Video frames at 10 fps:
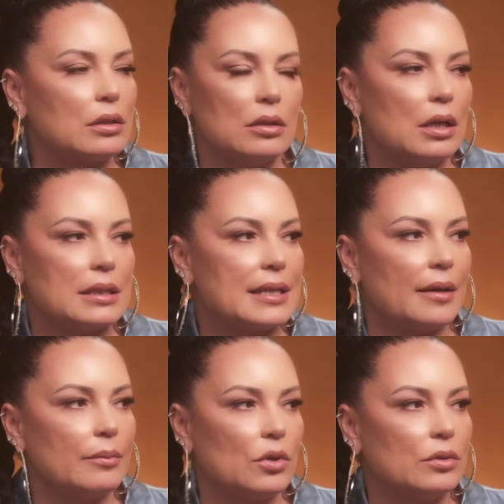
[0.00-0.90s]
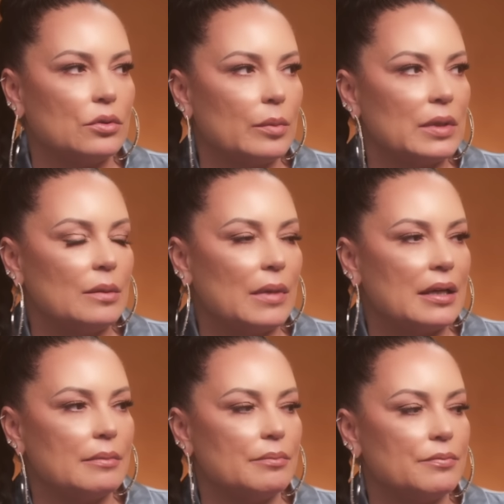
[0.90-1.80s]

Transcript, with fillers: long time normally my